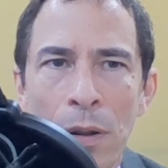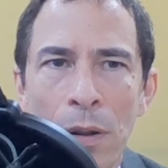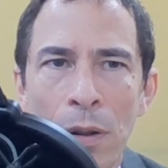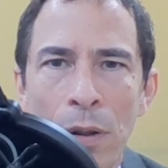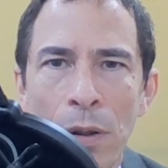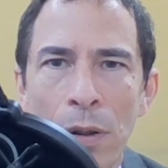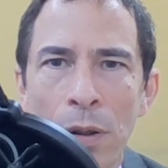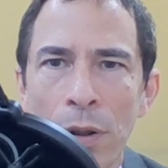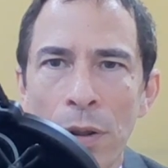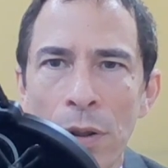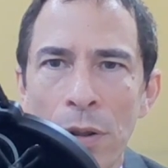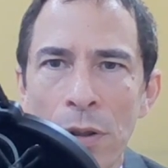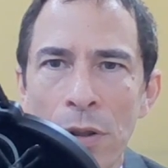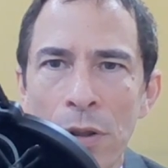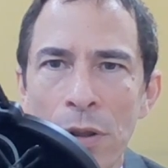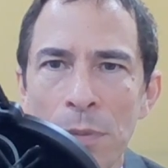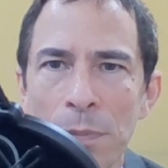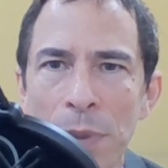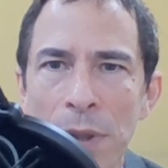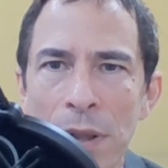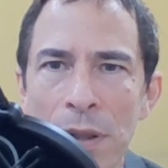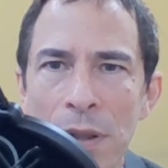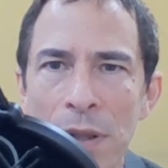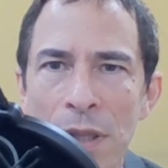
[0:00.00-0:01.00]
or it could
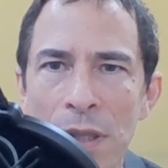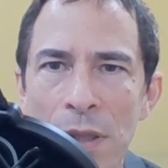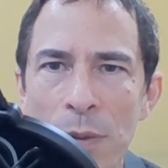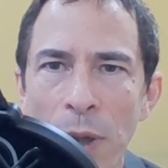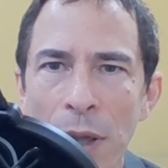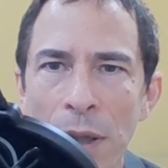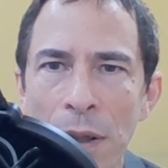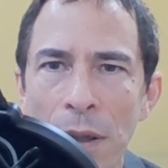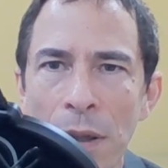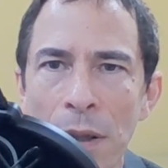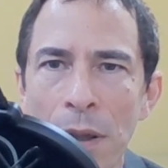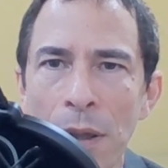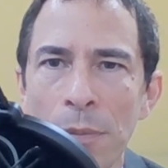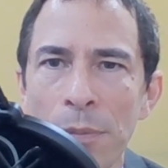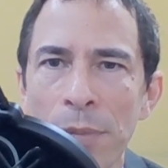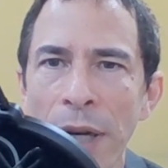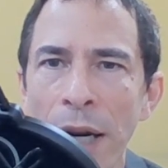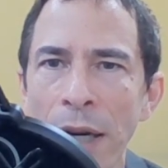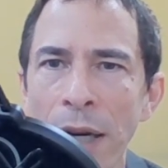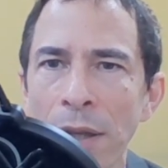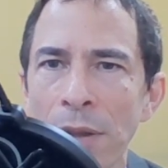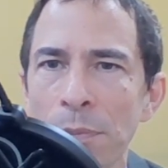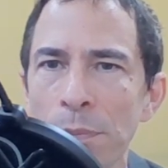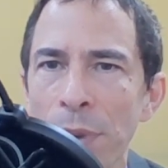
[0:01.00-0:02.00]
be this one.
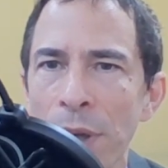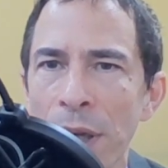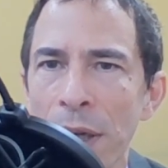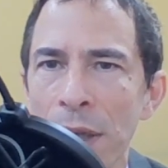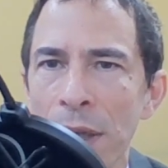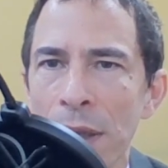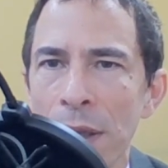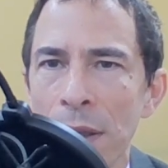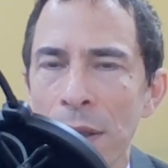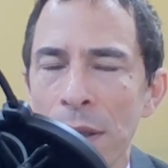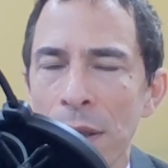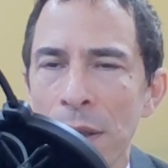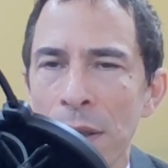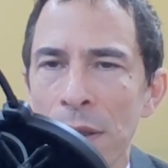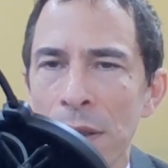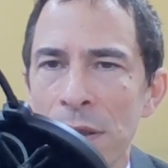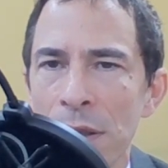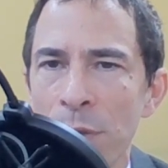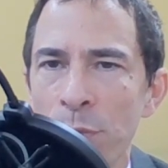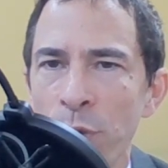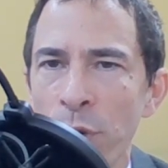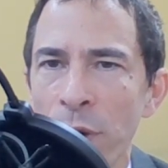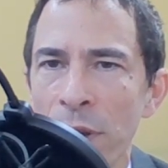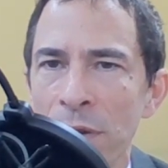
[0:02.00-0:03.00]
Black can play
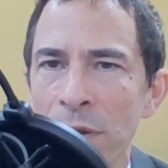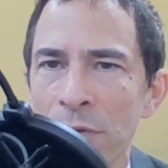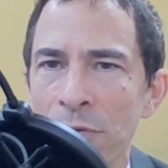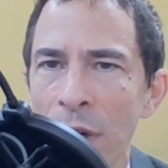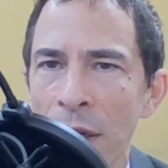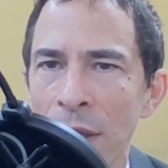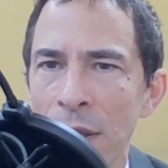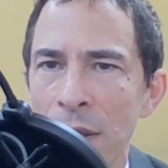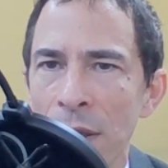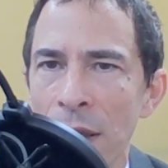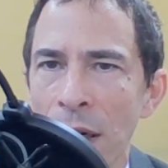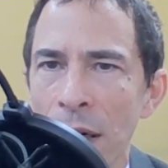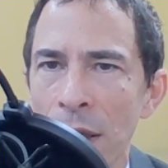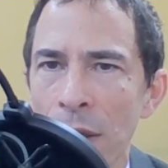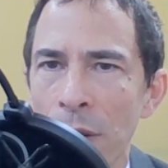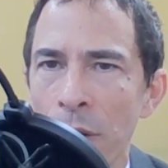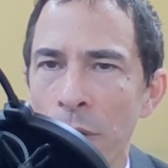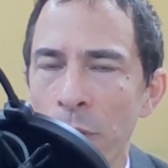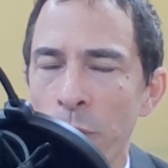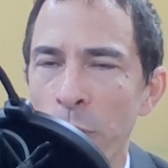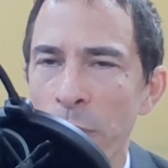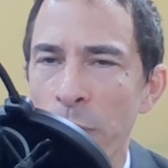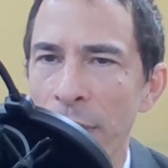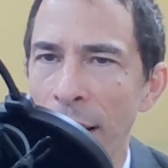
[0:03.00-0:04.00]
somewhere on the right side
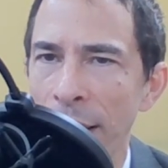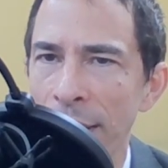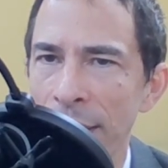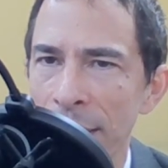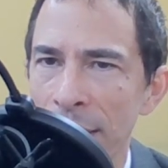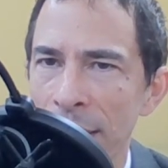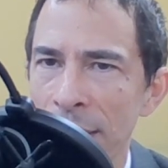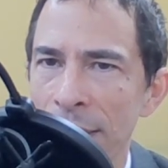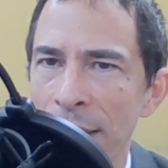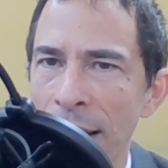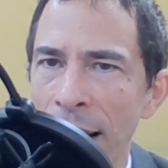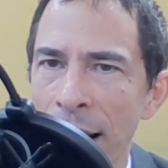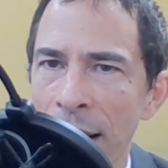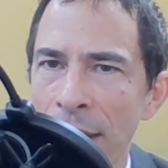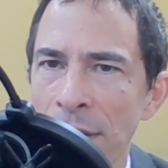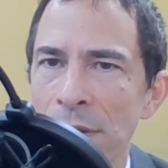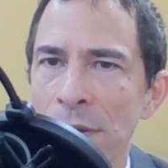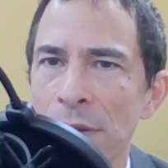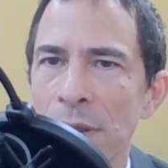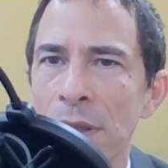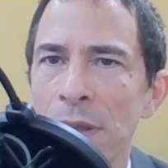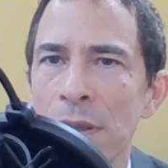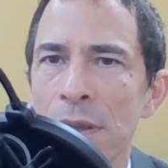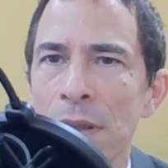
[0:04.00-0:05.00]
with ideas
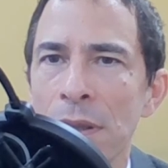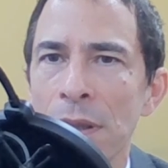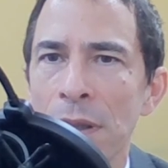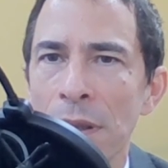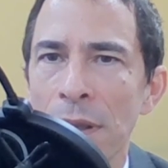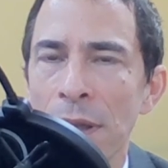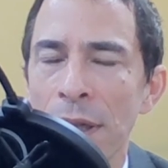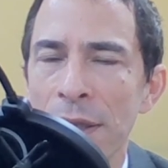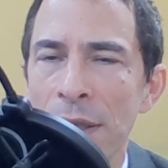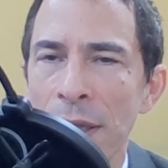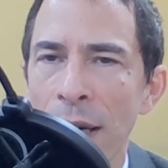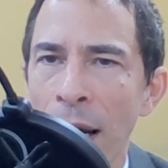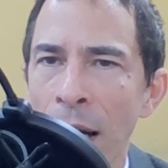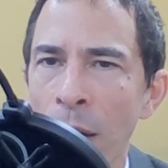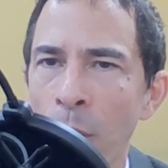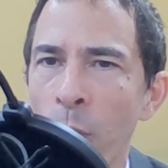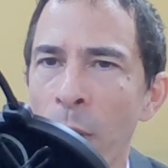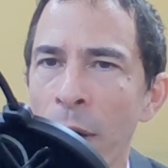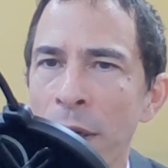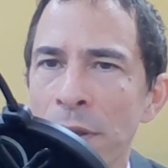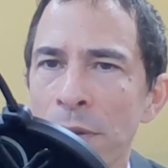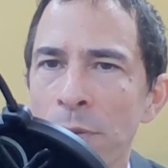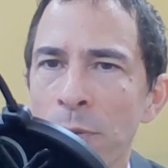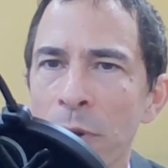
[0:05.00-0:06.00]
actually to attack
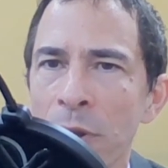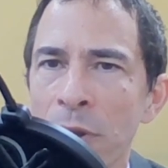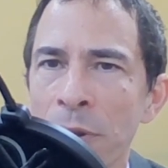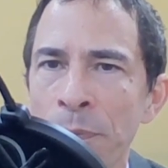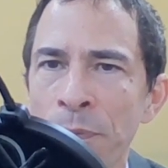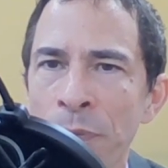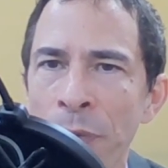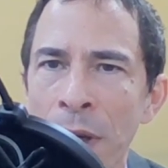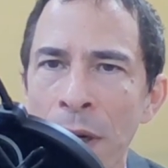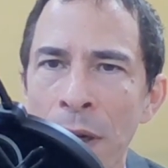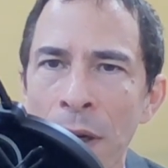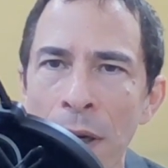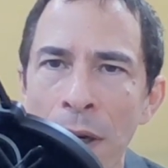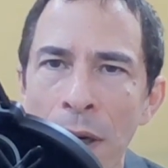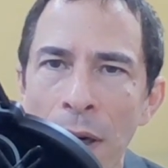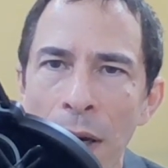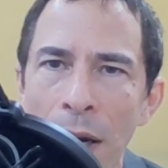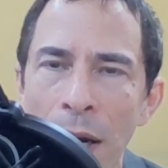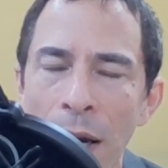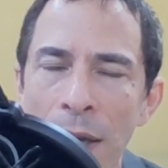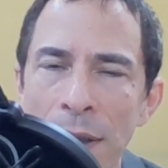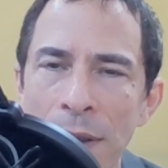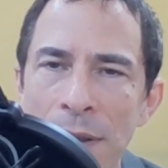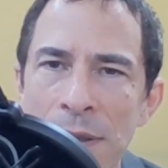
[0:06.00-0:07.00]
white's wall.
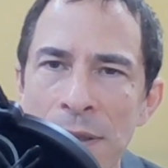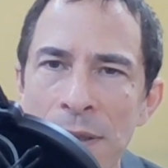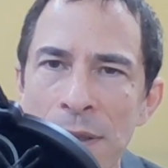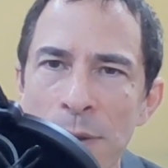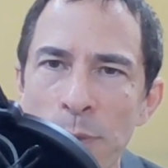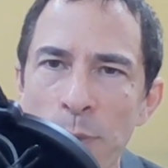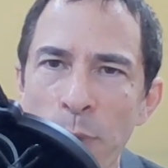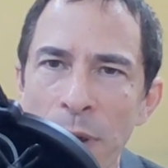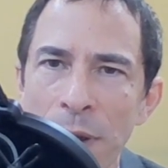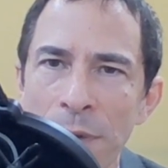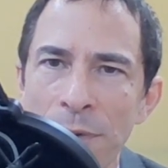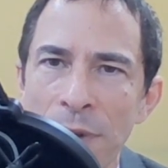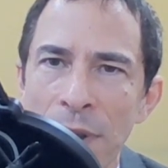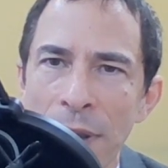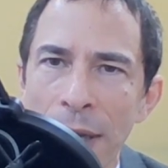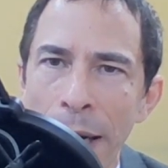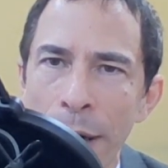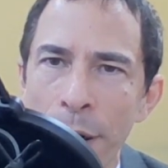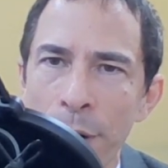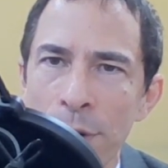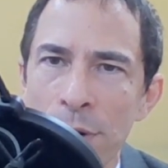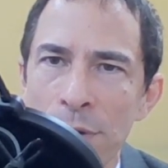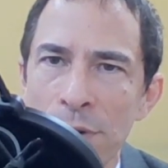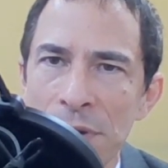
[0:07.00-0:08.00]
And this is one of the
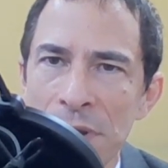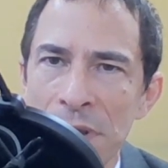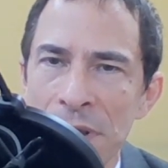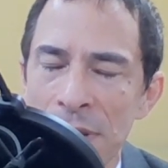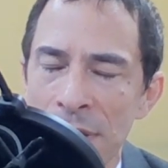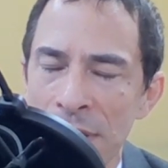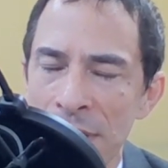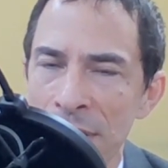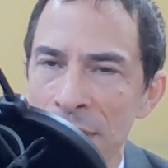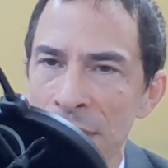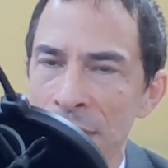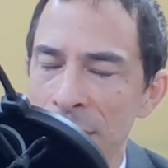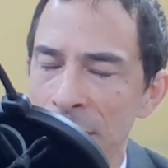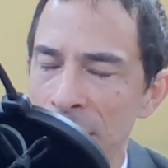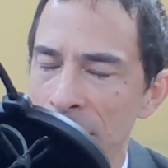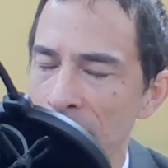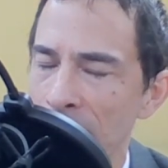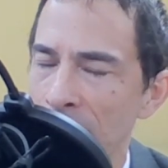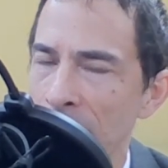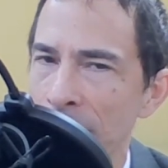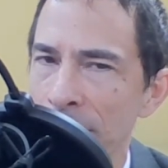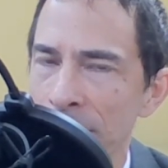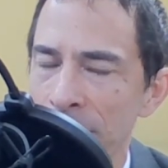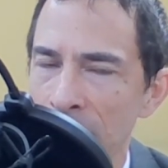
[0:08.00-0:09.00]
characteristics
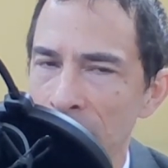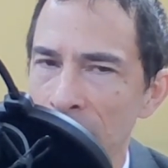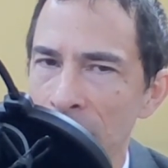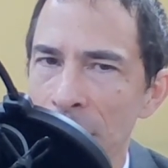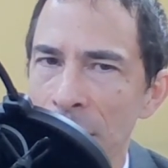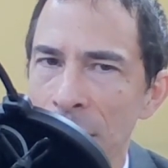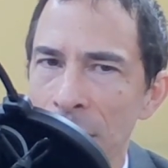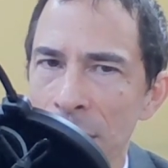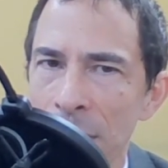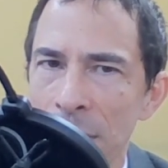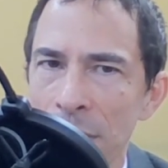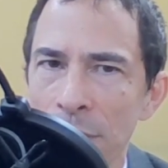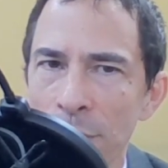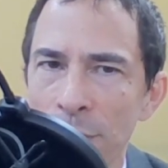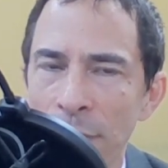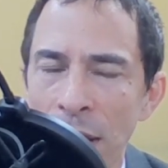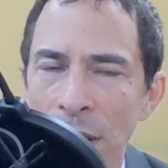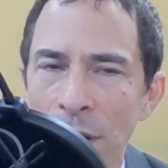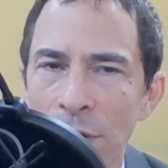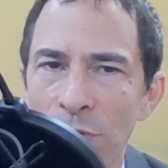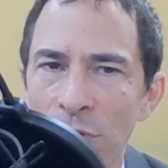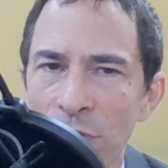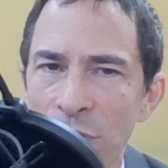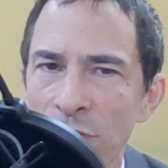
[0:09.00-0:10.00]
of the
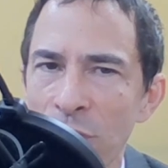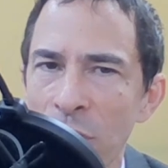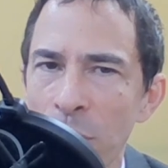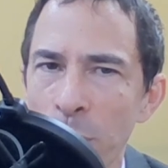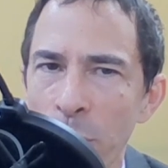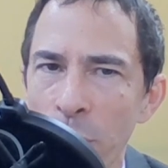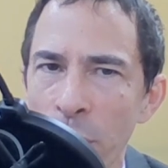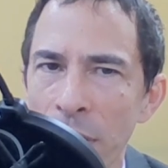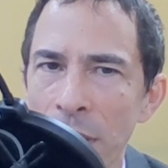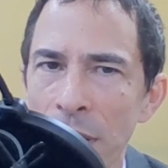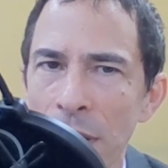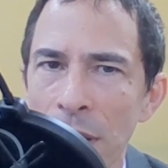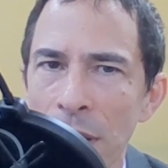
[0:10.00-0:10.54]
direct through three-point,